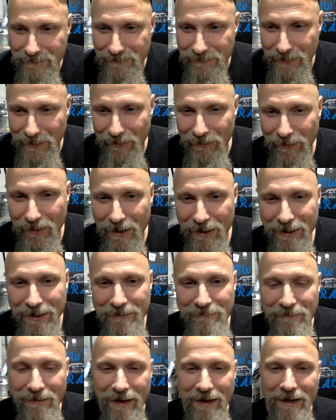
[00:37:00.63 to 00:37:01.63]
You're a
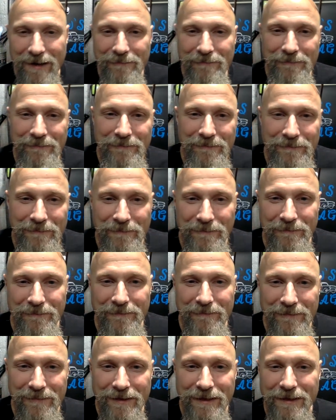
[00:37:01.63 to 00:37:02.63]
lucky man.
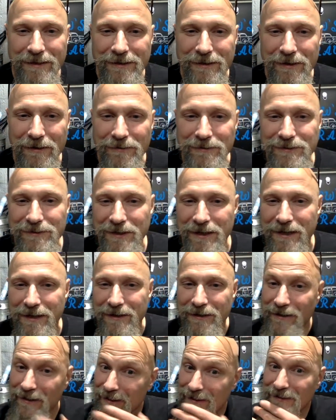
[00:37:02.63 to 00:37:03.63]
Get to go
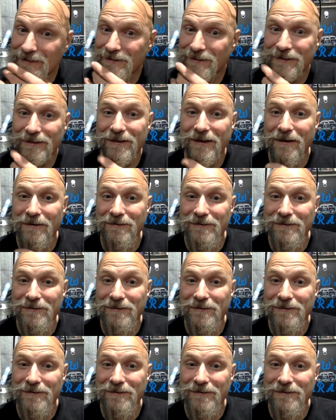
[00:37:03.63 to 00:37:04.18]
see. At least you can go